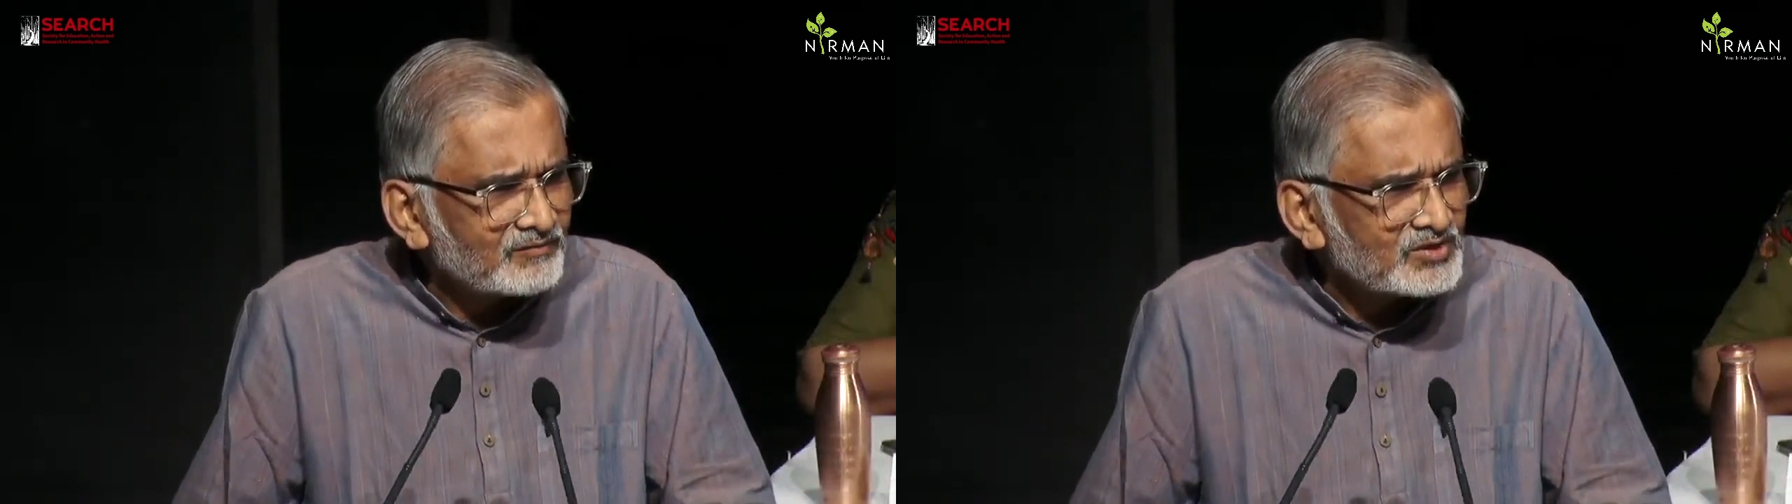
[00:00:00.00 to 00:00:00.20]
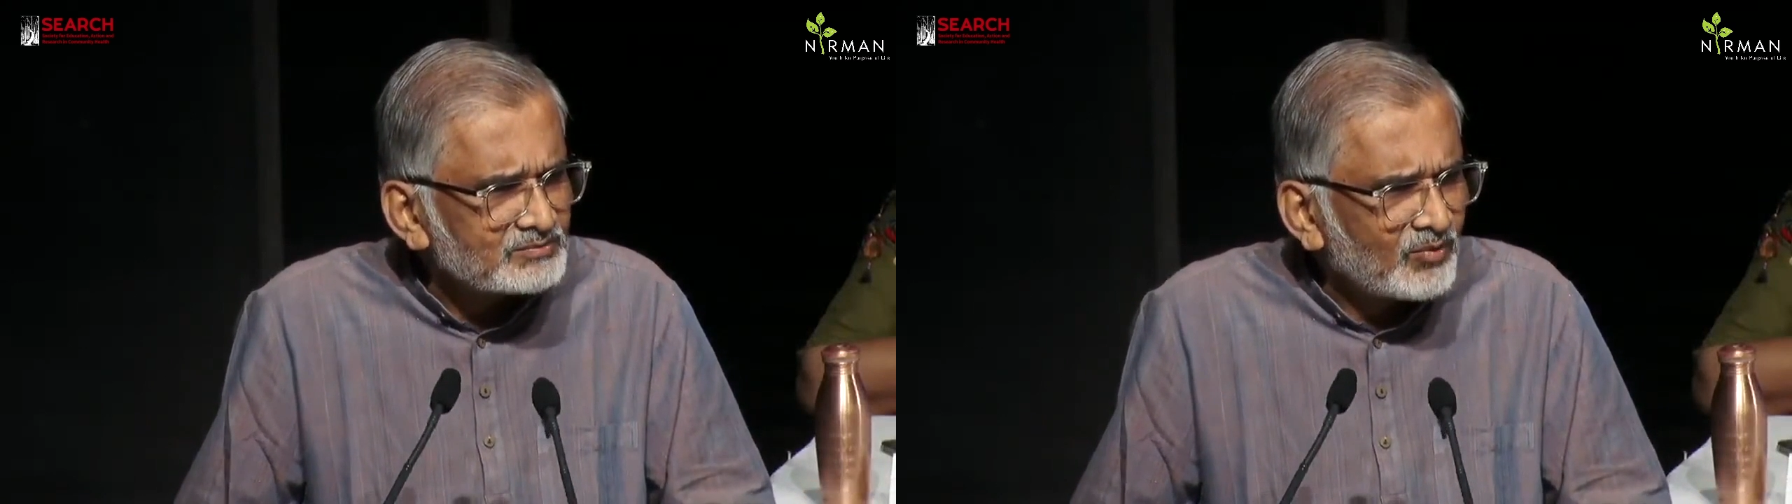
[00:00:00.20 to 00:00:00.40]

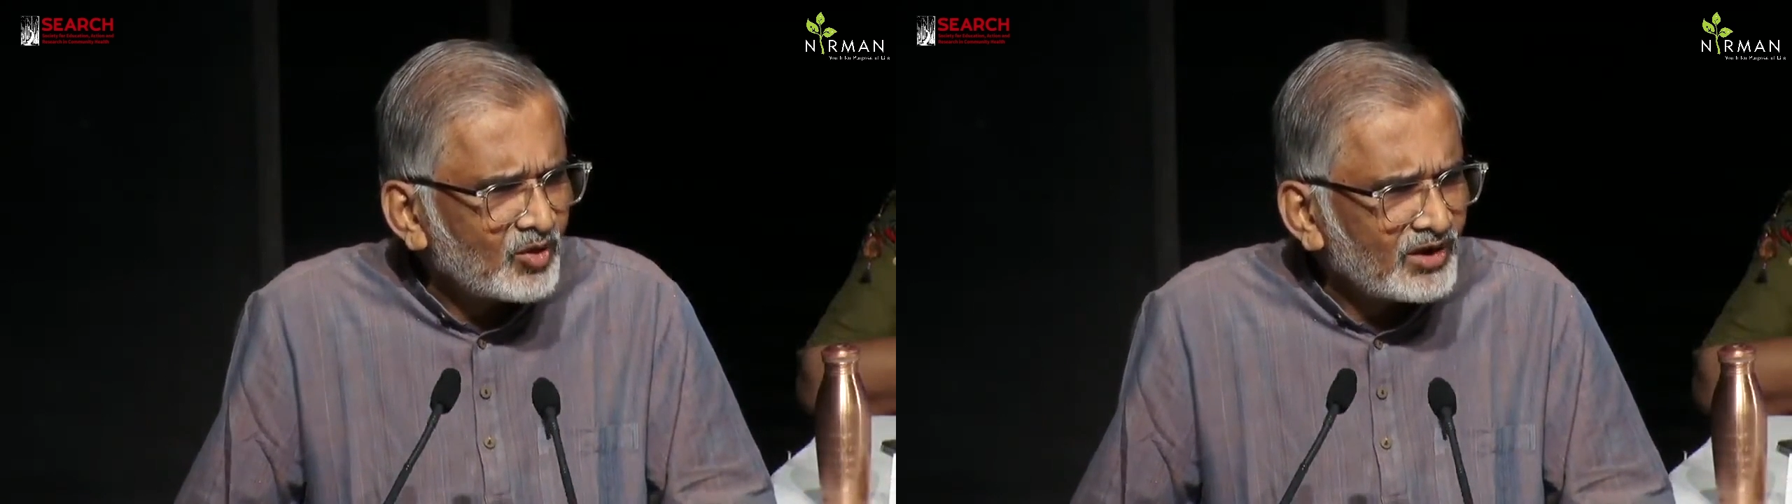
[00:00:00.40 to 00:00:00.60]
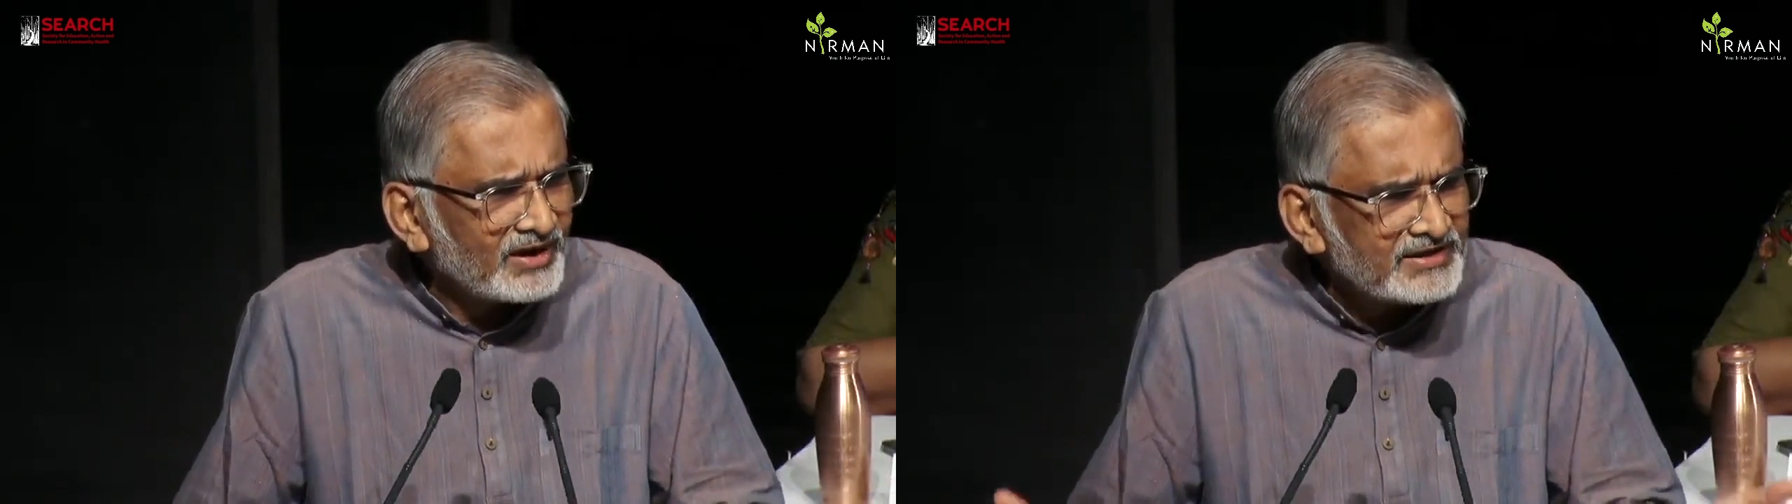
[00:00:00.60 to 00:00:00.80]
was
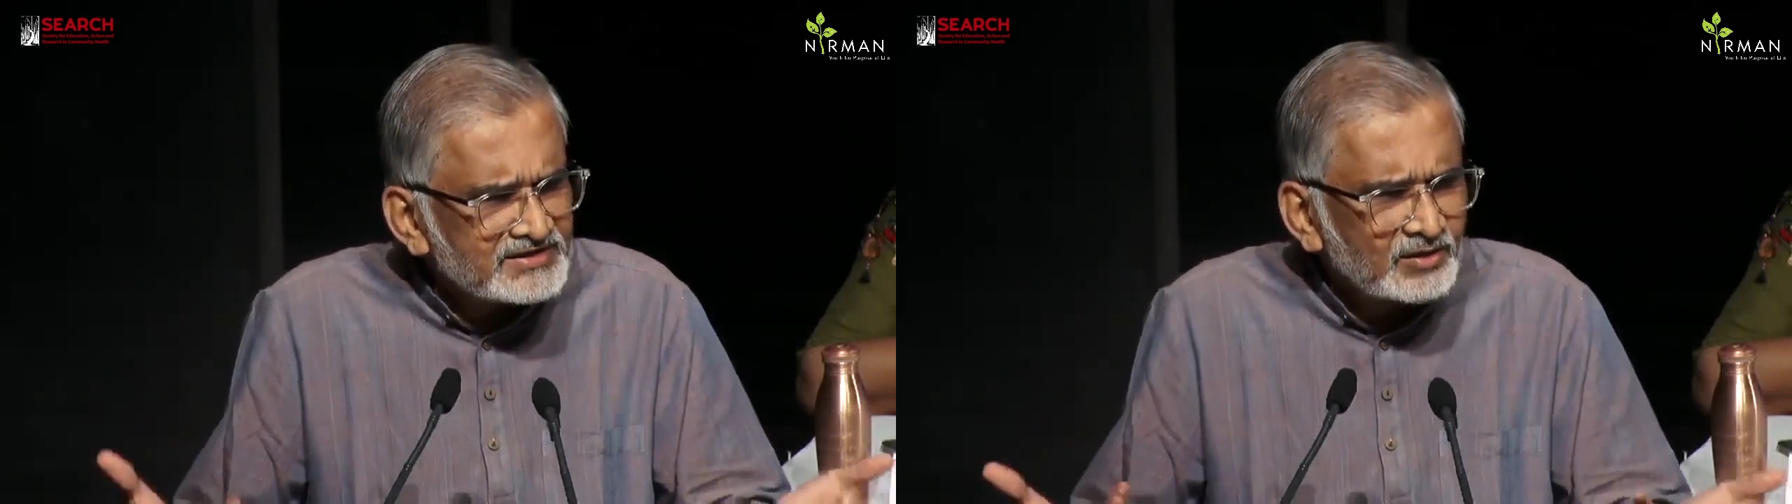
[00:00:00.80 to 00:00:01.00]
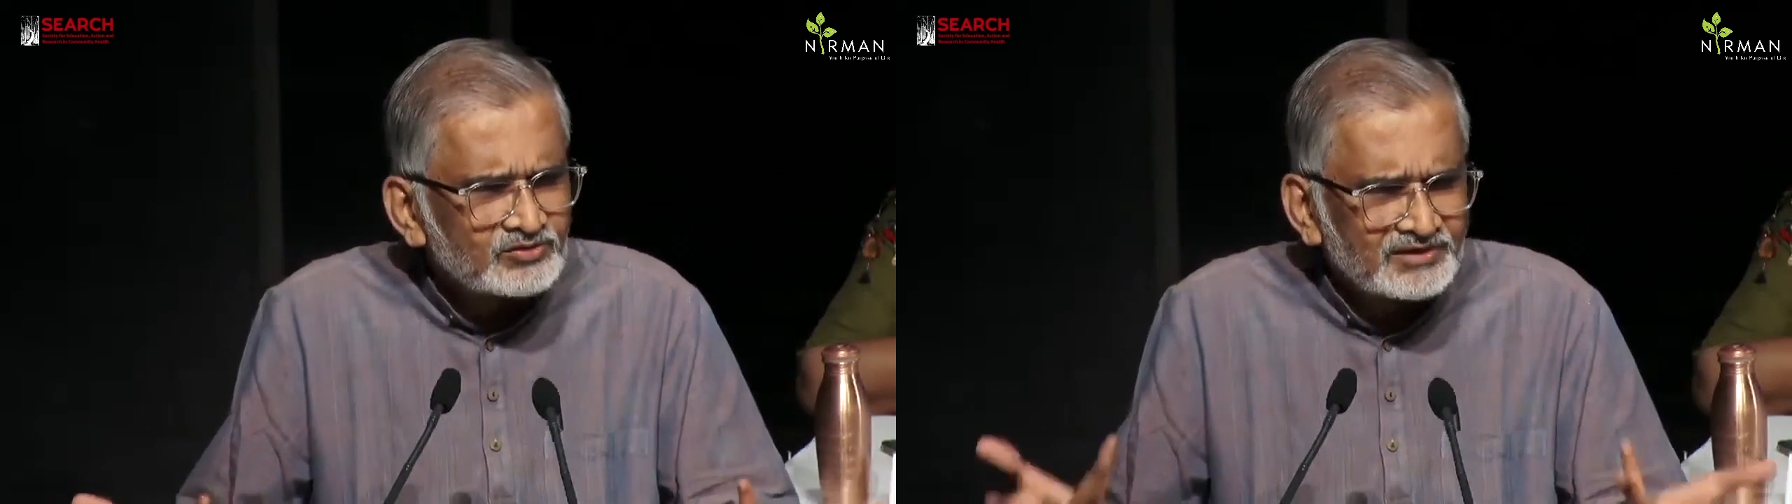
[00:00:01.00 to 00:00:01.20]
born in
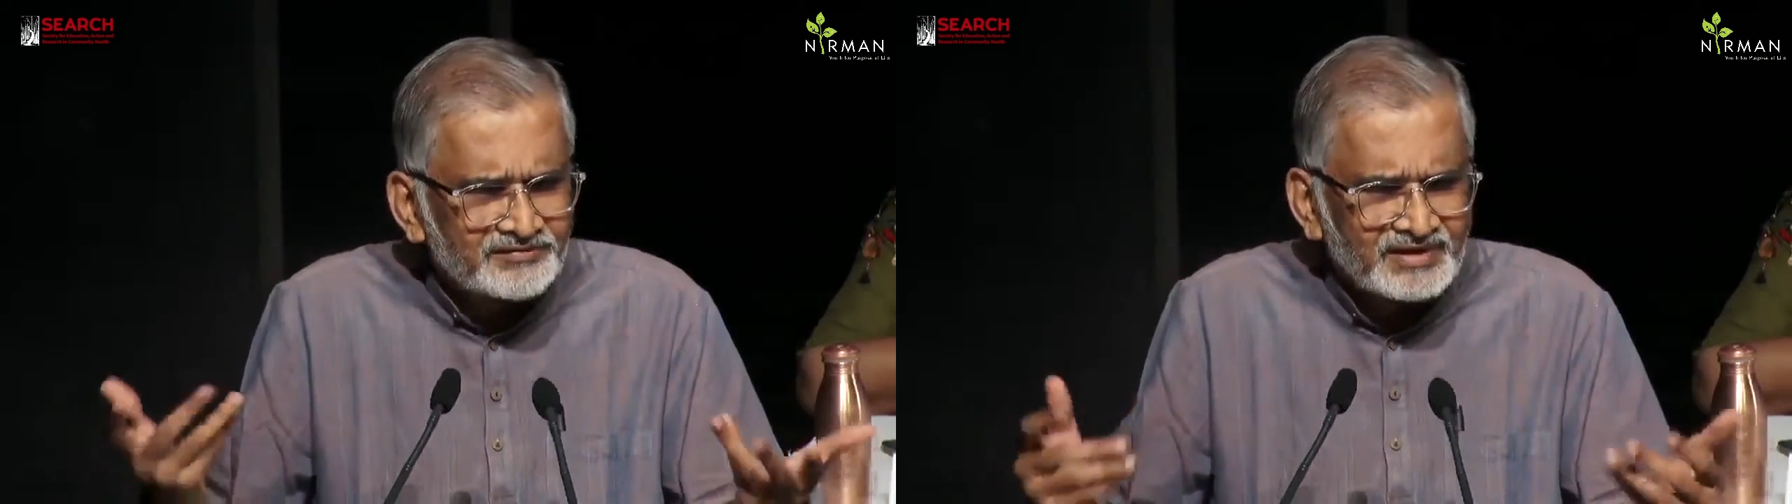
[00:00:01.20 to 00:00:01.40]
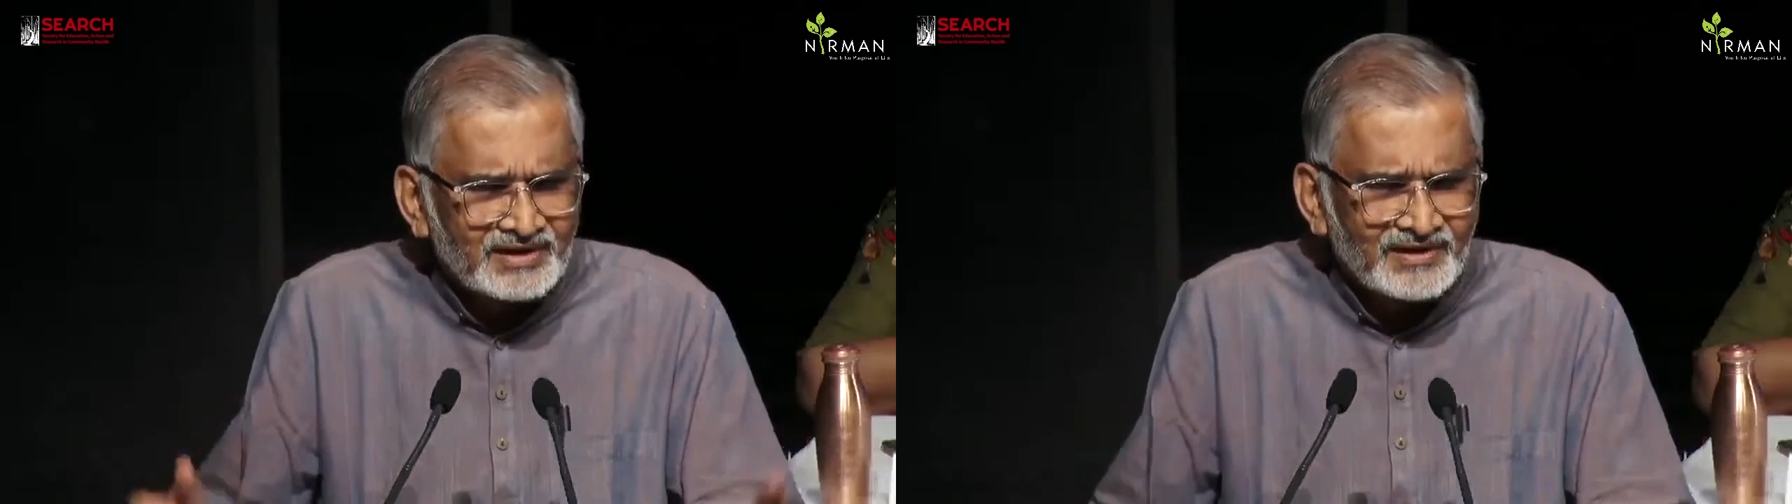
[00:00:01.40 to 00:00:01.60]
South
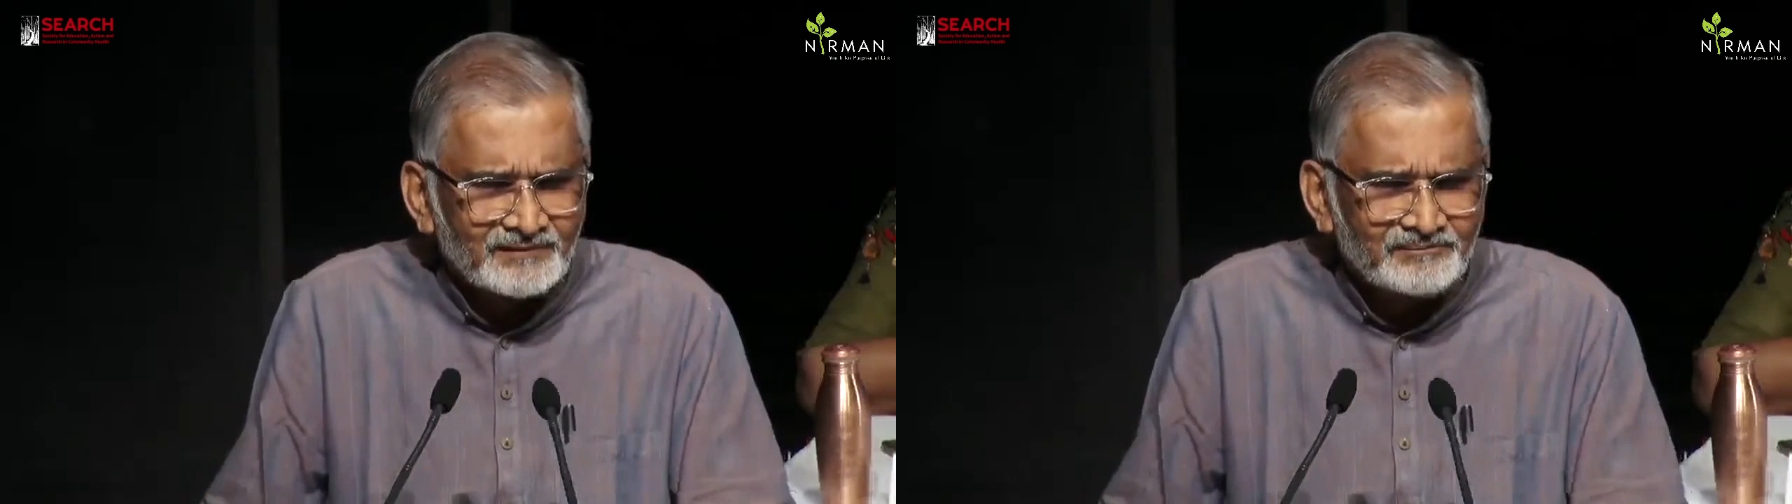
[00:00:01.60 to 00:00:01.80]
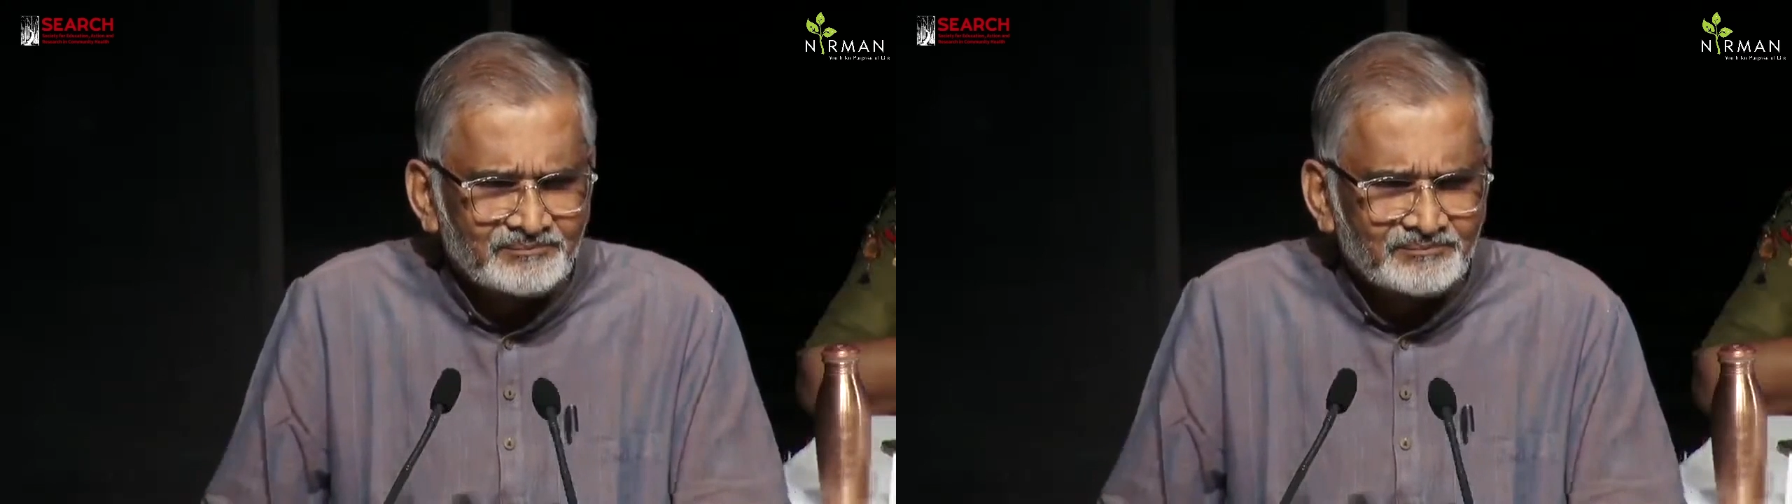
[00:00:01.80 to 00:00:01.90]
Africa.